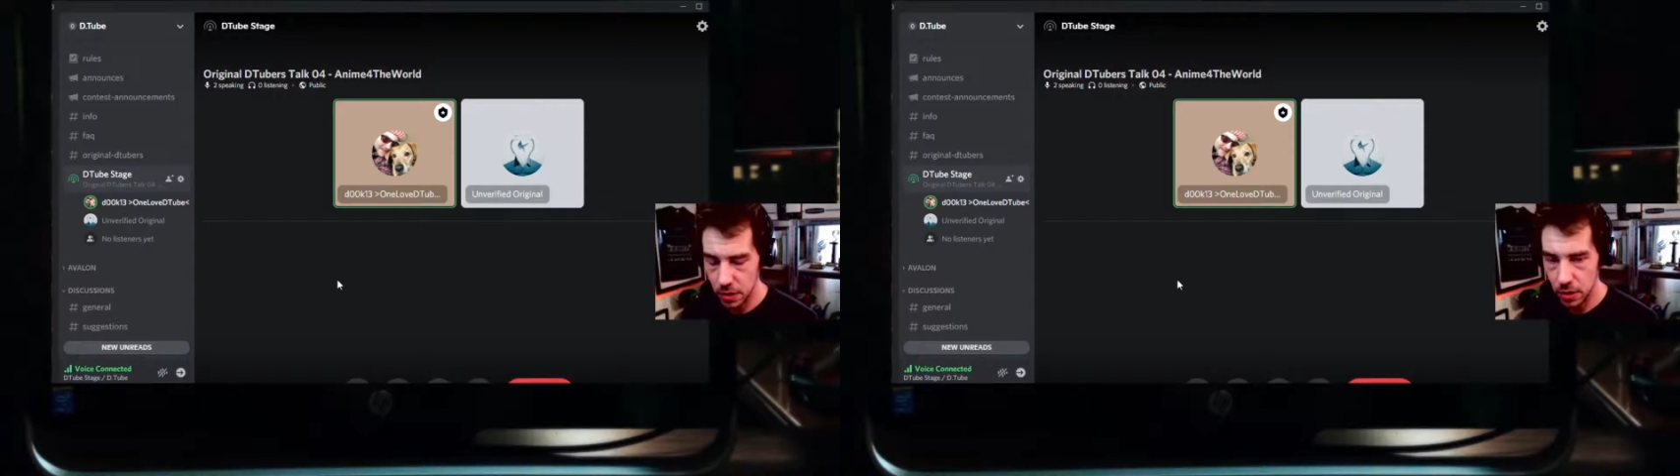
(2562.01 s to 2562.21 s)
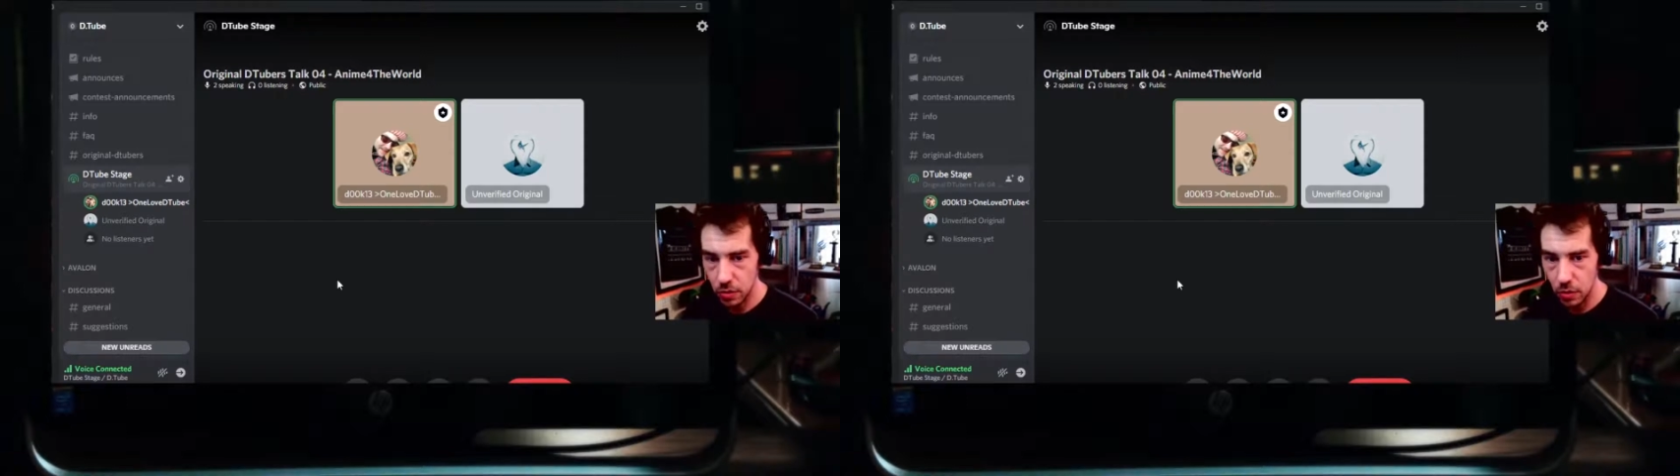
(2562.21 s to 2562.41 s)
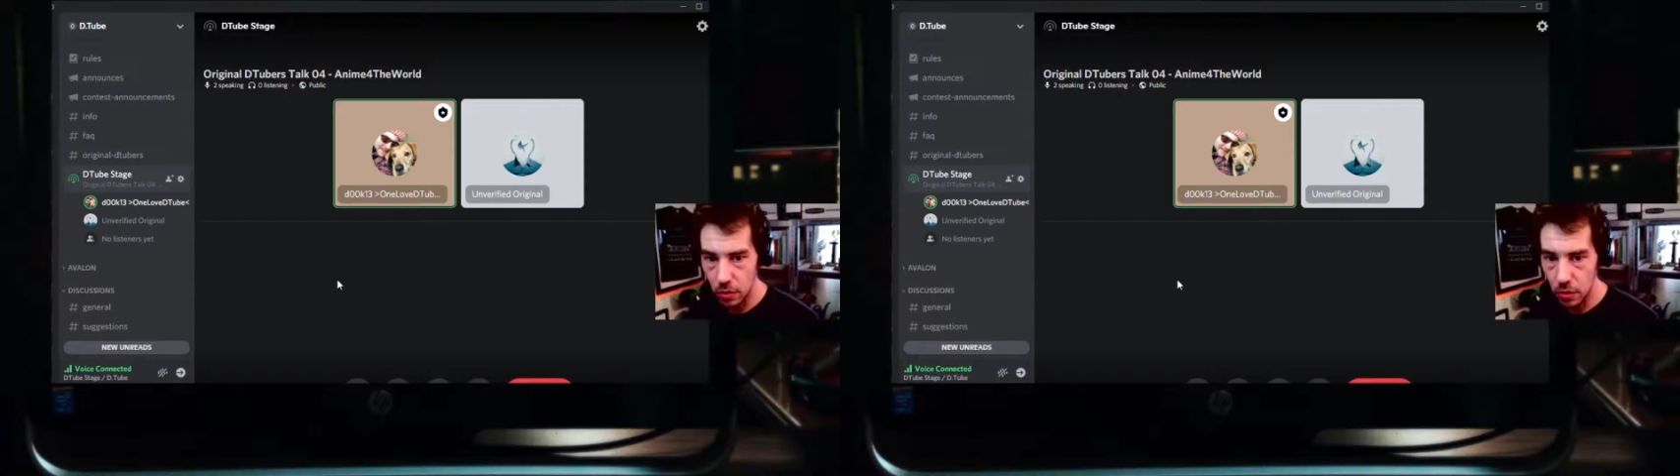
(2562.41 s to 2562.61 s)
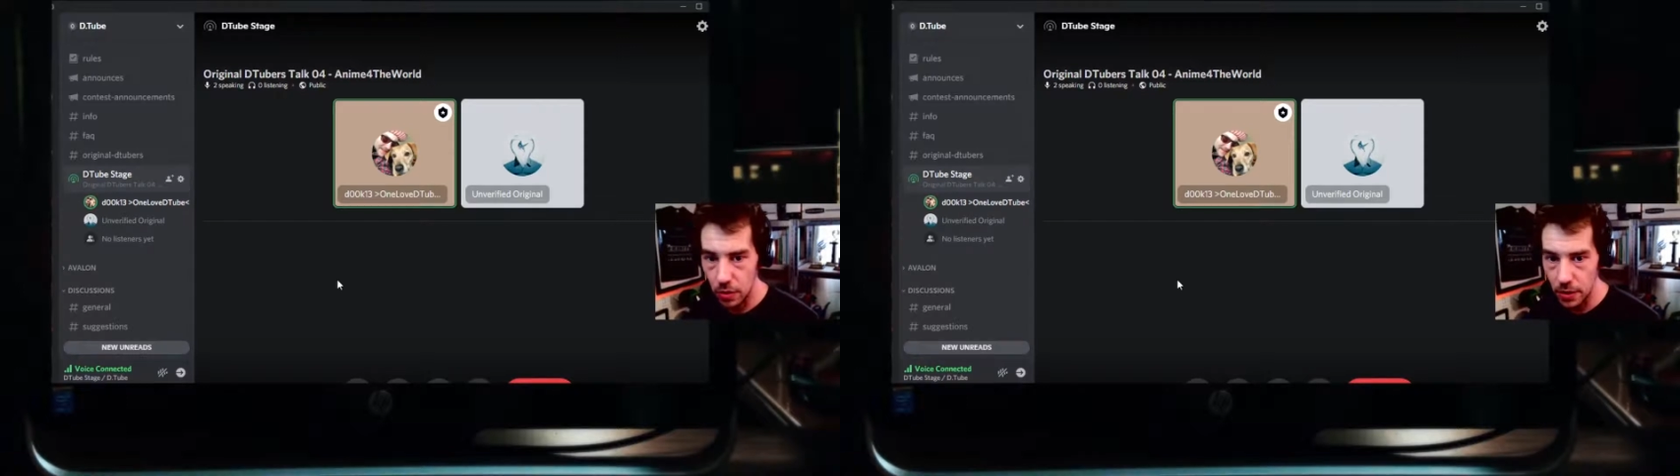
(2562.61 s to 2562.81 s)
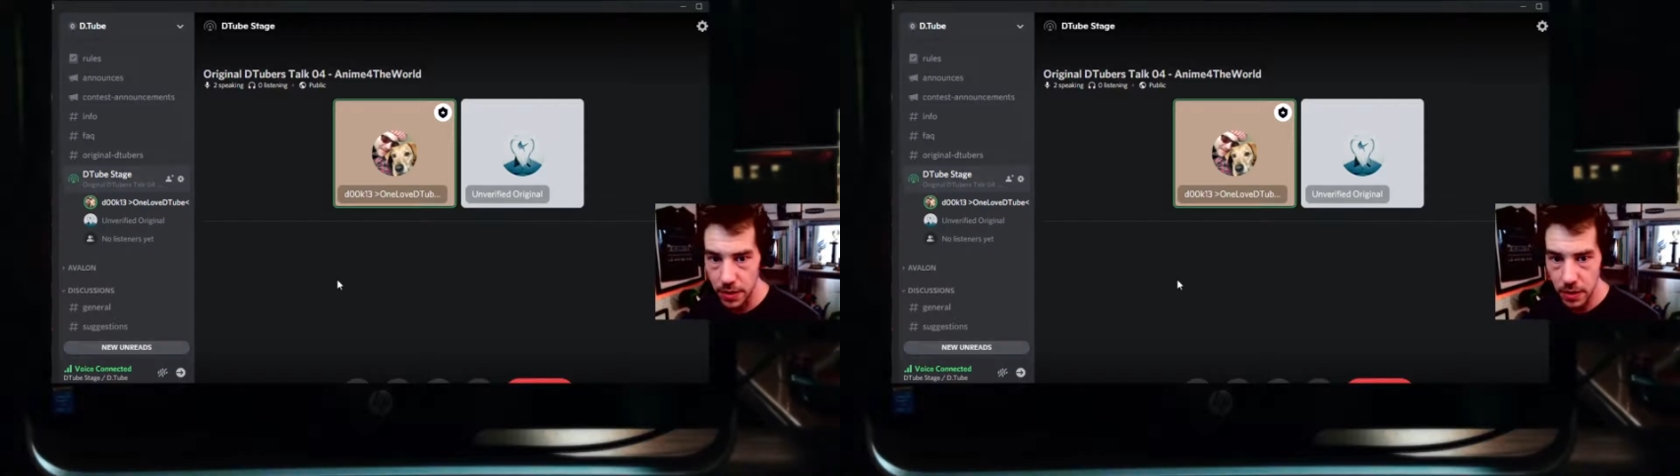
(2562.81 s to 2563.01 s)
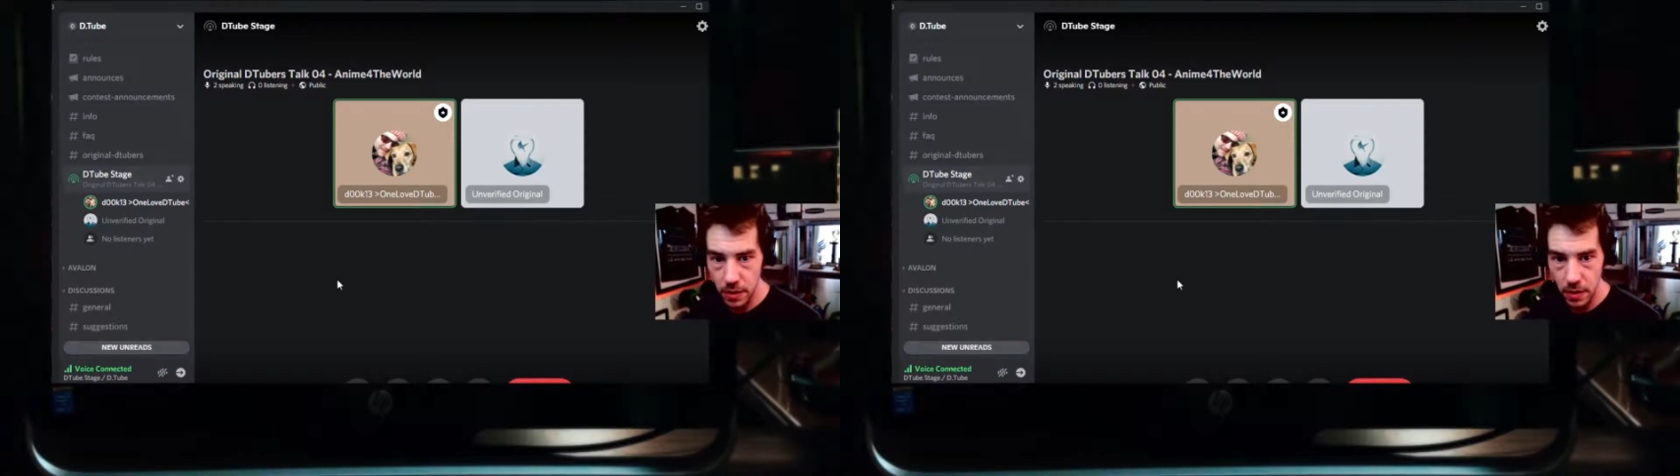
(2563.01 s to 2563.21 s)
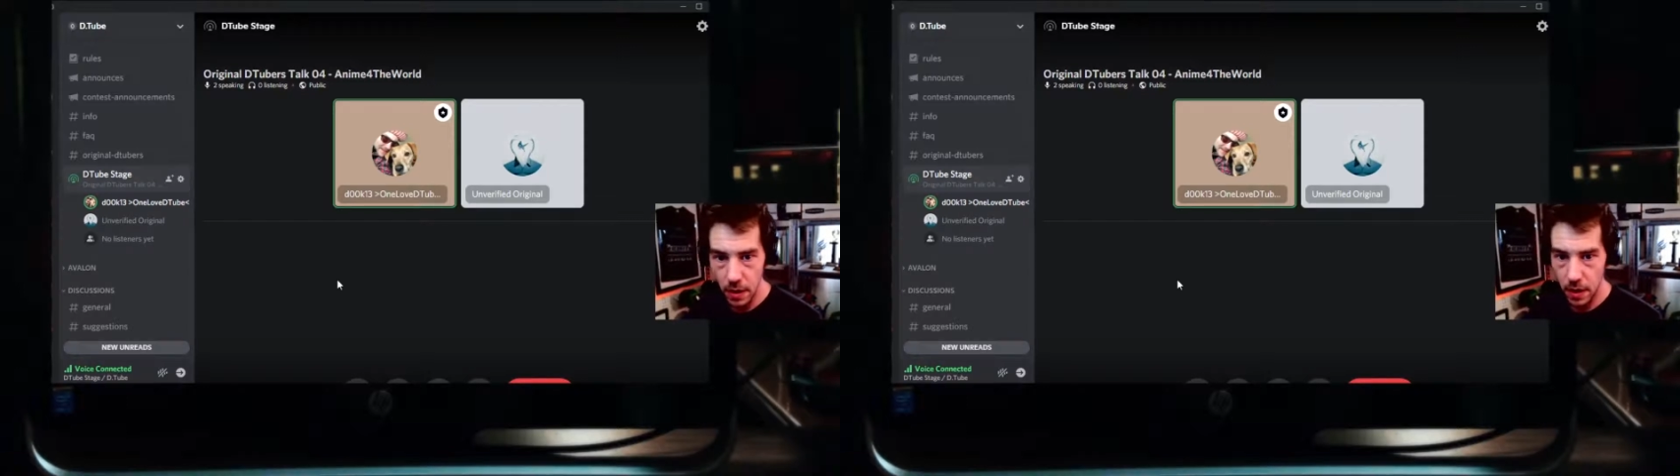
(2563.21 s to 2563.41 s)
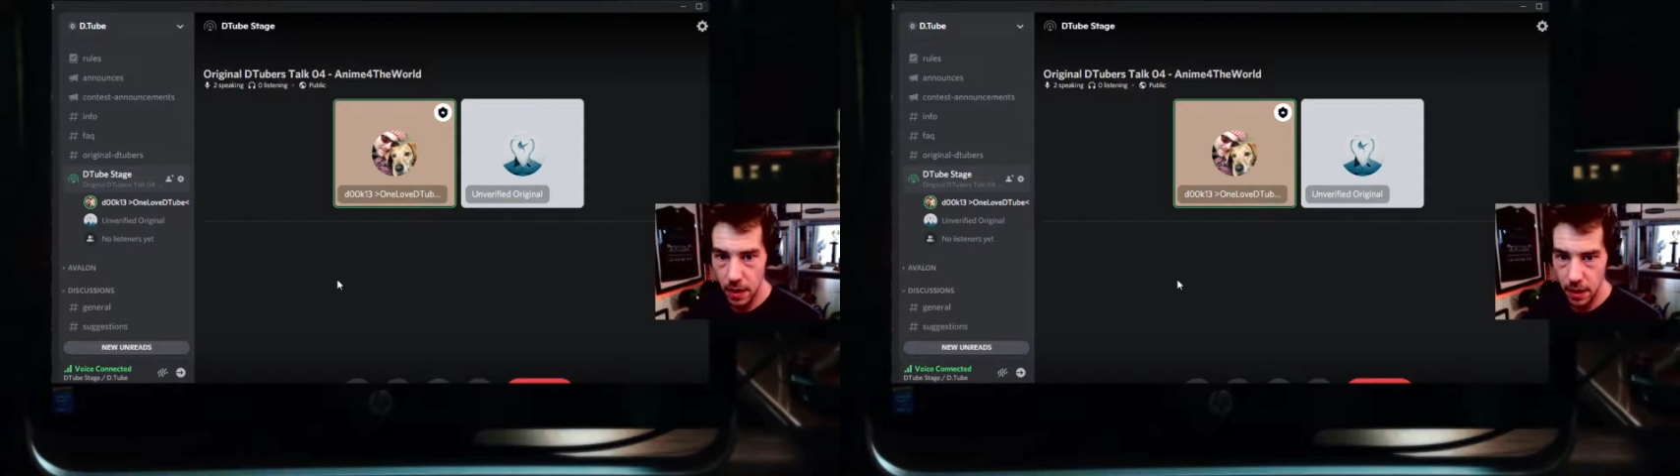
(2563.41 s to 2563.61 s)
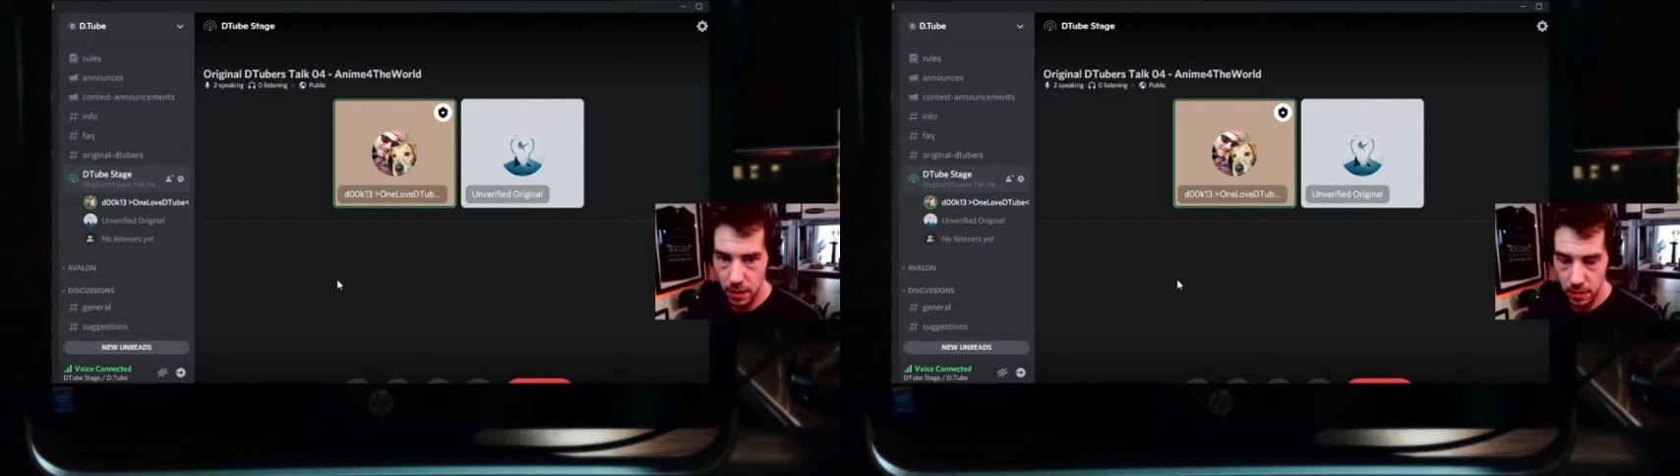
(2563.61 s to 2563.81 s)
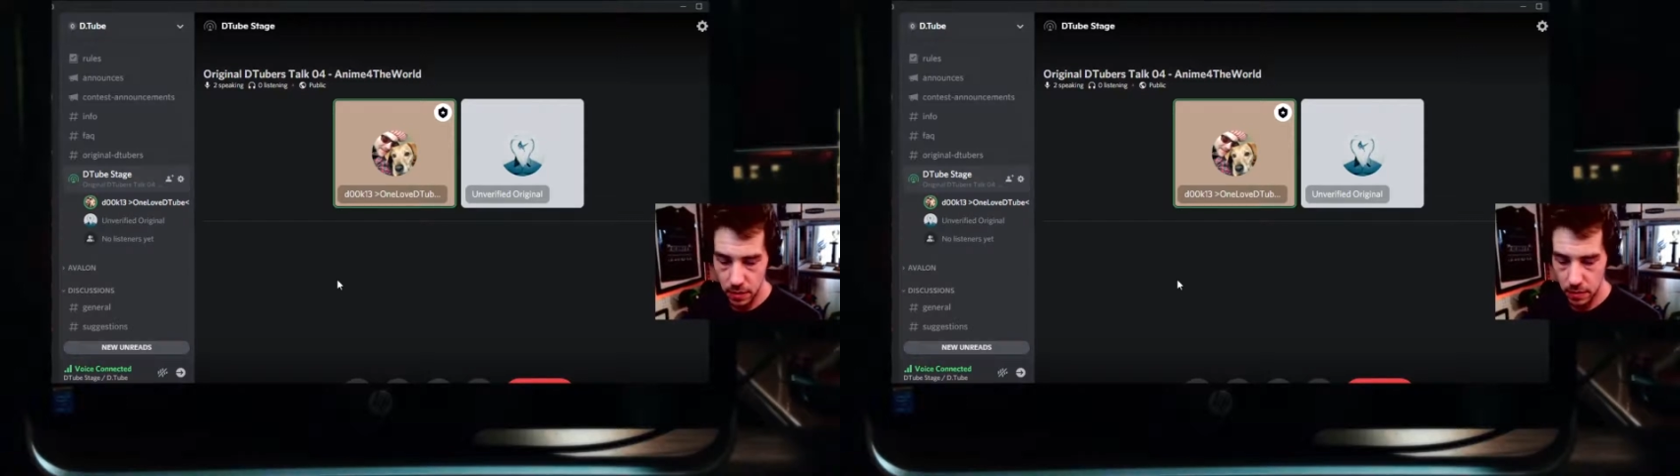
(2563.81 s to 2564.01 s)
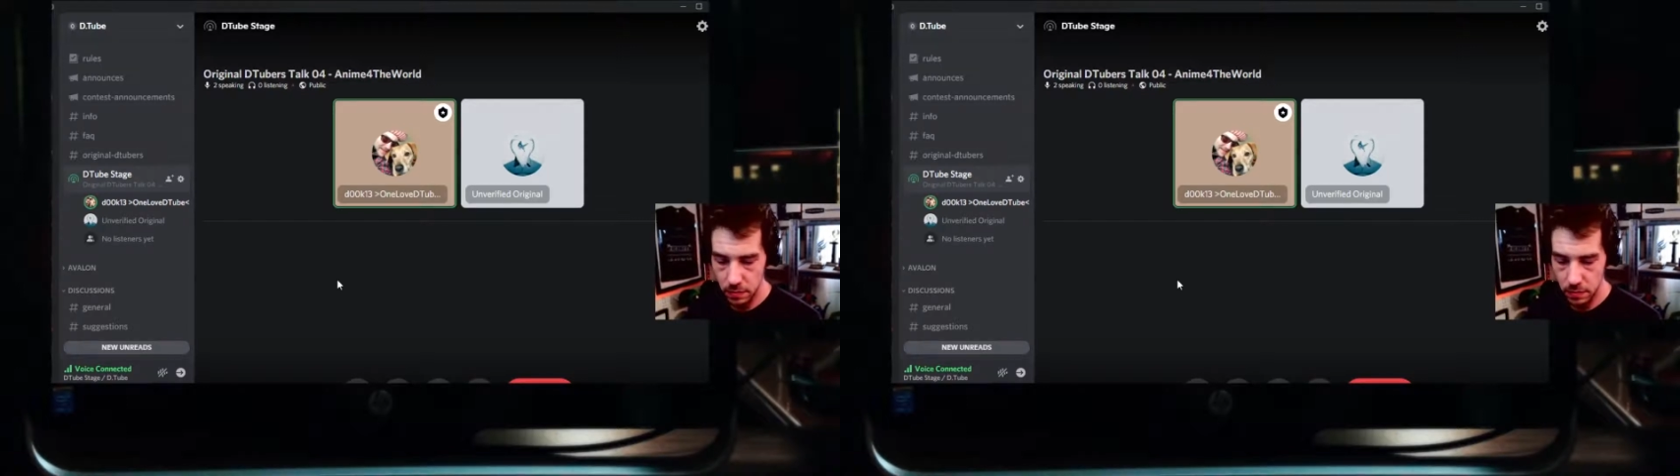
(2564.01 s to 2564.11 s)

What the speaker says: trolled, and